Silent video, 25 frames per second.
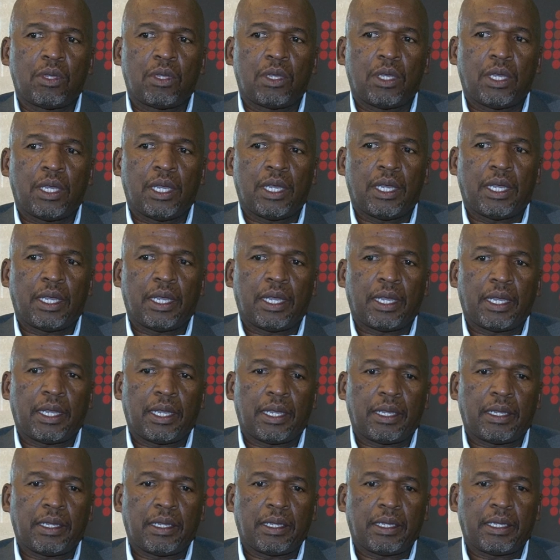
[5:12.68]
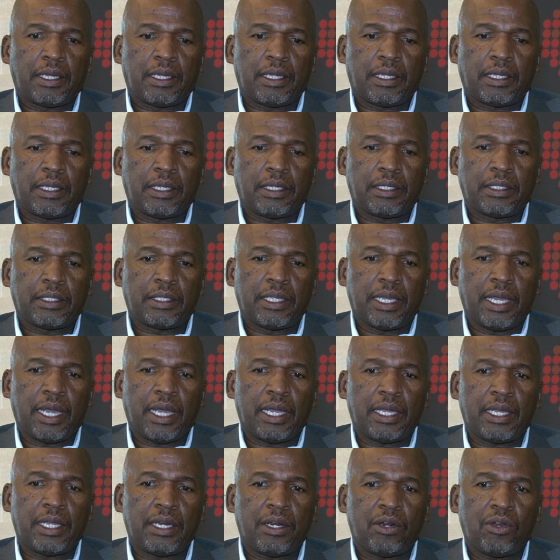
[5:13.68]
there are
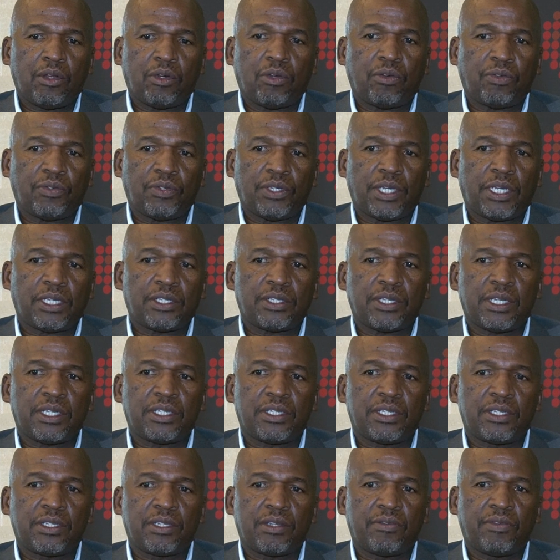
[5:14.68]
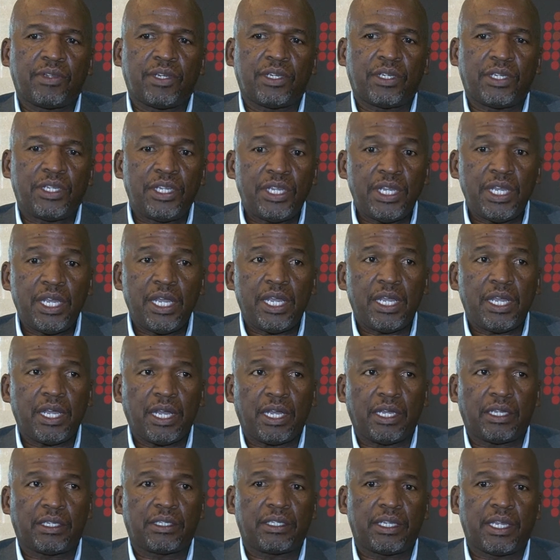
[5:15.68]
a lot of successes even here
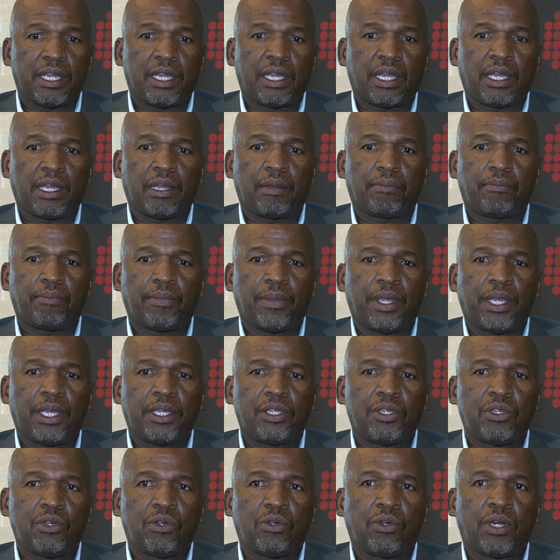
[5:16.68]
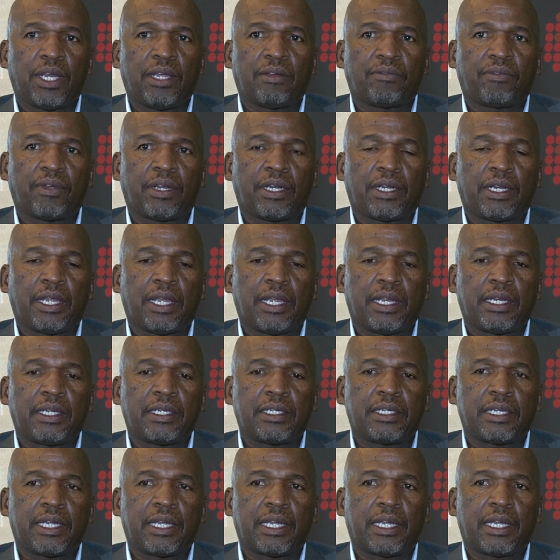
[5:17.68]
at the AU level.
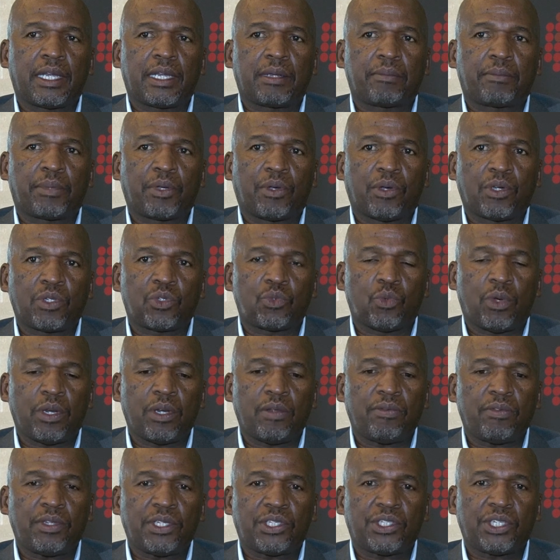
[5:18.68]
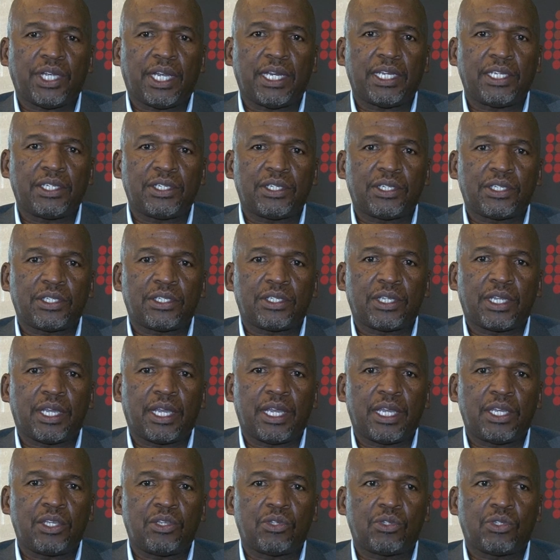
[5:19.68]
And because one of the challenges the
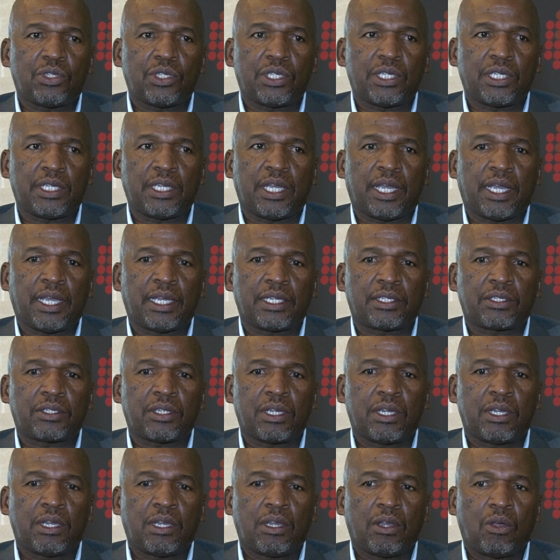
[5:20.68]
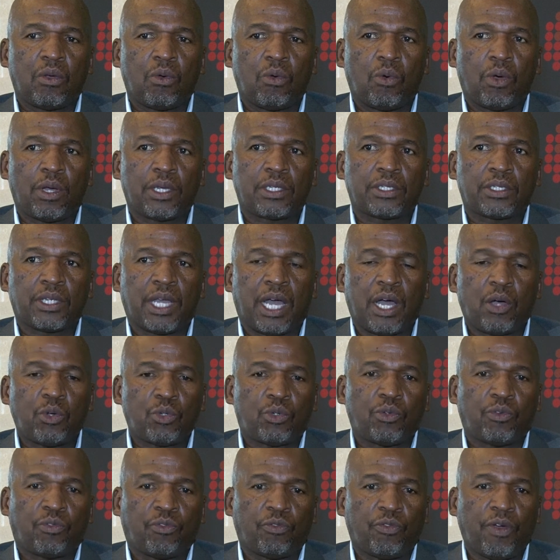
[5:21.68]
AUC has was how
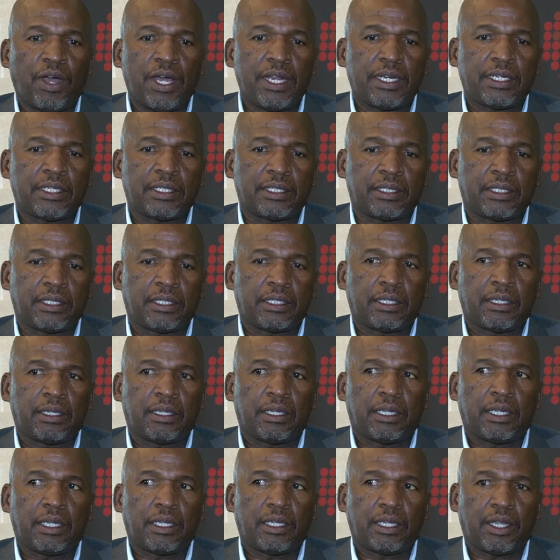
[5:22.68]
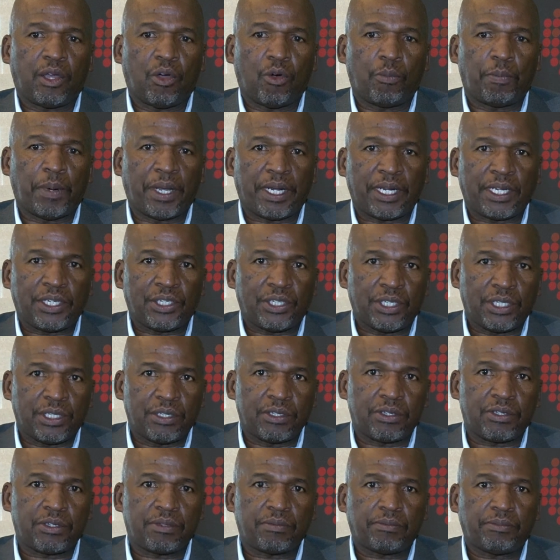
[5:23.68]
to fund the
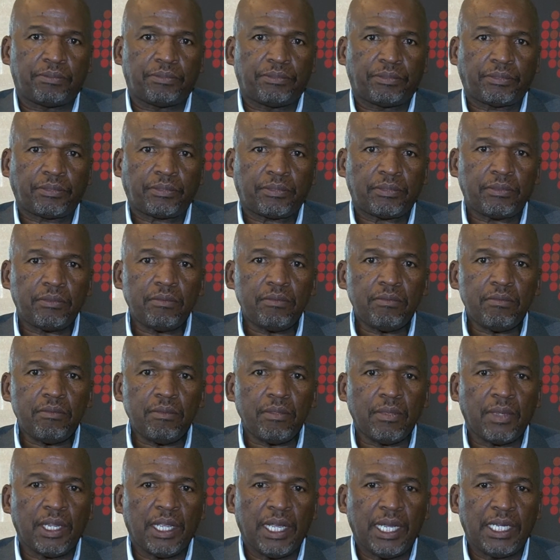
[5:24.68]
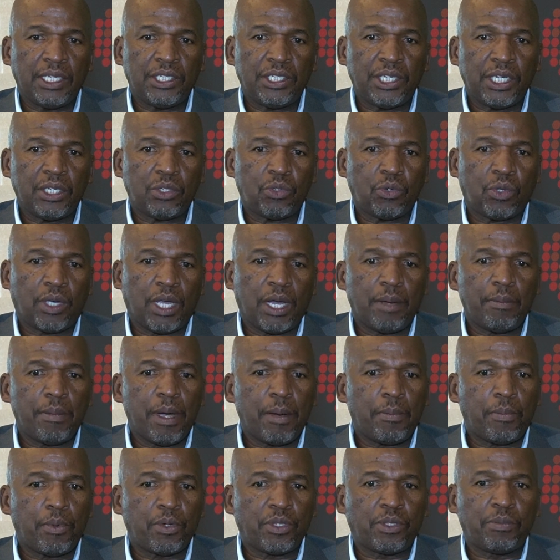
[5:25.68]
operations. And she had to come
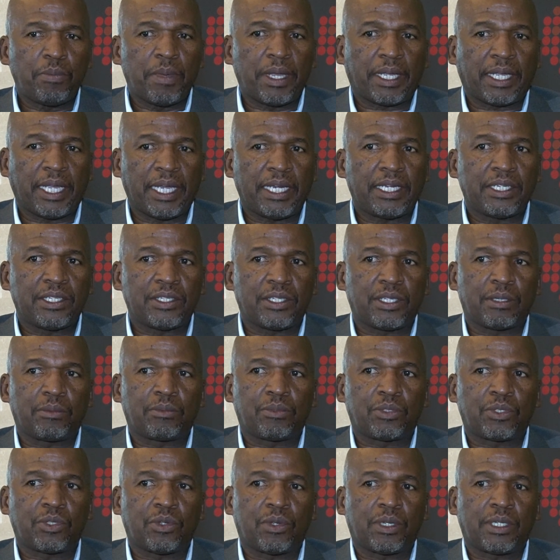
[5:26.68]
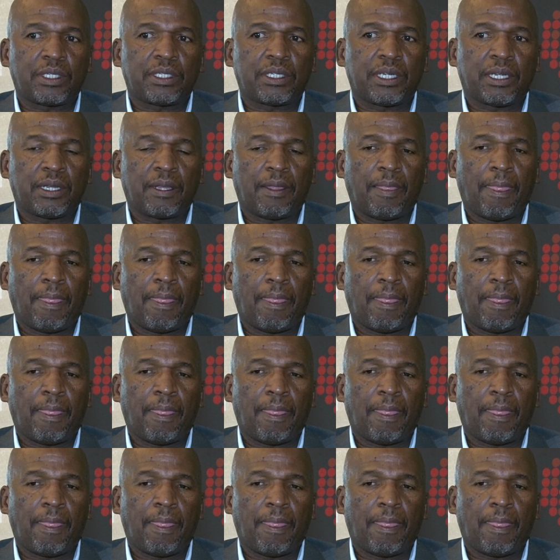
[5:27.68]
up with mechanisms that